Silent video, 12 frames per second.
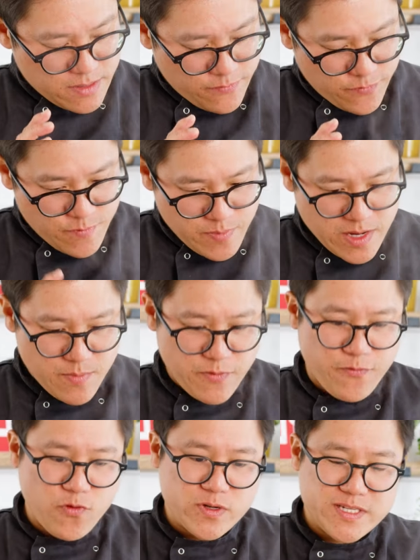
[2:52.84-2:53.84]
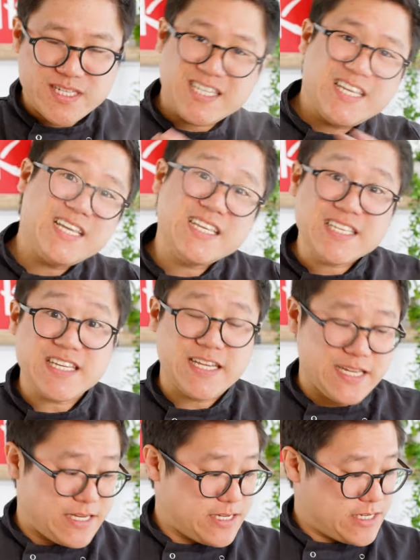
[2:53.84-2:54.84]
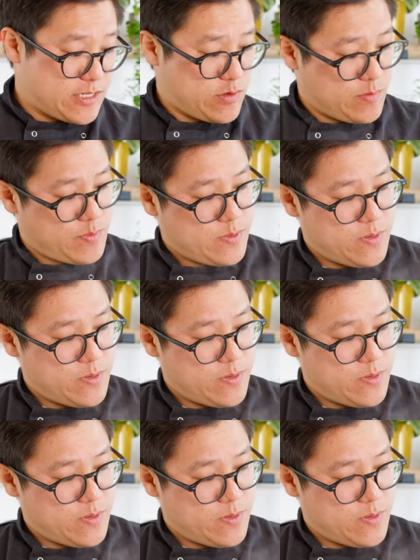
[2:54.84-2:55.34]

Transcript: For me, before seasoning your soup,